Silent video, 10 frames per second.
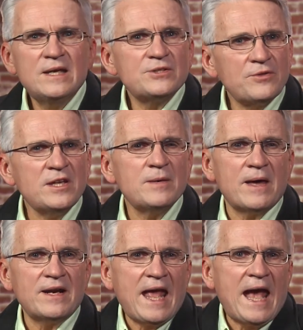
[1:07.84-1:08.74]
So think
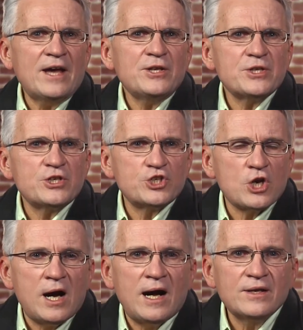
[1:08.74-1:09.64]
about it. How does a
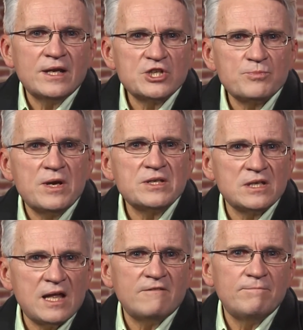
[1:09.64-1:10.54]
child express
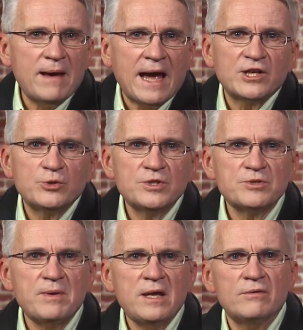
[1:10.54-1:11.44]
love back to its
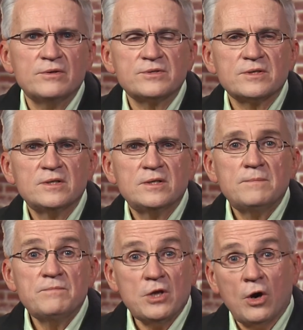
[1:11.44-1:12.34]
parents?
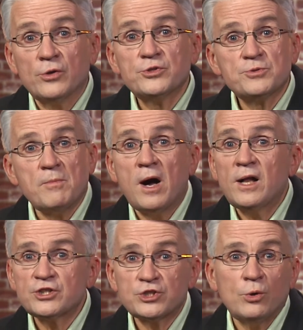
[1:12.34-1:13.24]
The odd
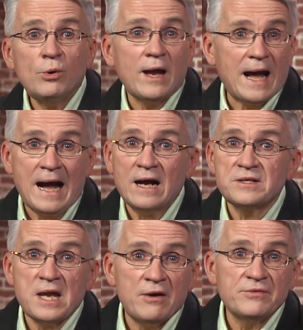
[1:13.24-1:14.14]
smile, sure, a hug
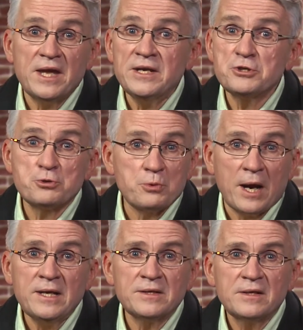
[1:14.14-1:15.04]
now and then,
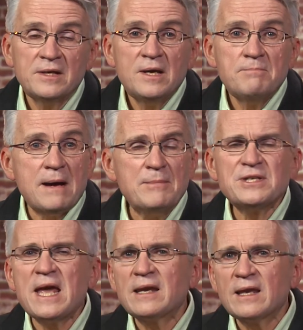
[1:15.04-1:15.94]
great. Mum and
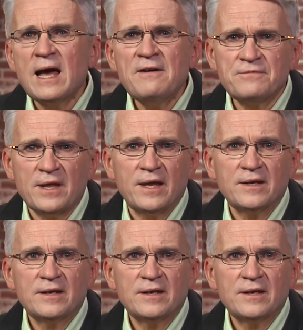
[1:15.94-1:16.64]
Dad love that.